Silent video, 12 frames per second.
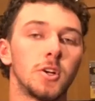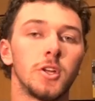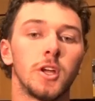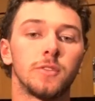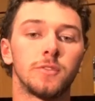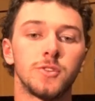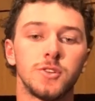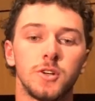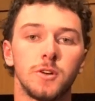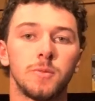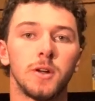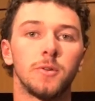no, yeah, for sure.
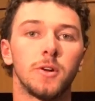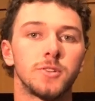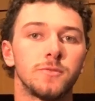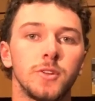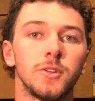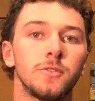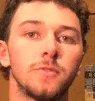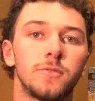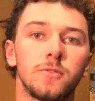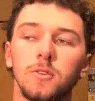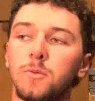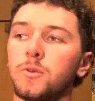I probably watched the video
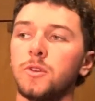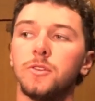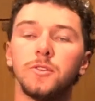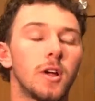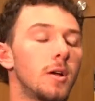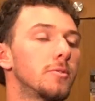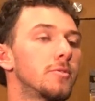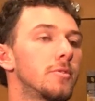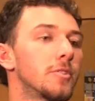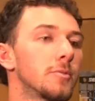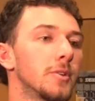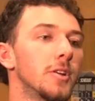40 million times the
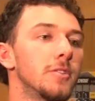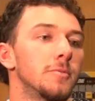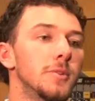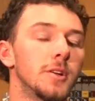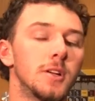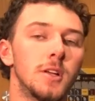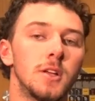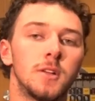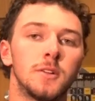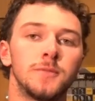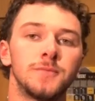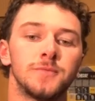rest of my life, but
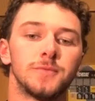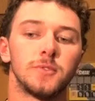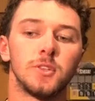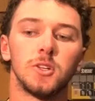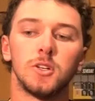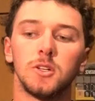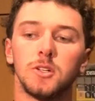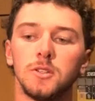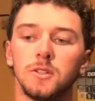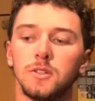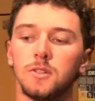you know,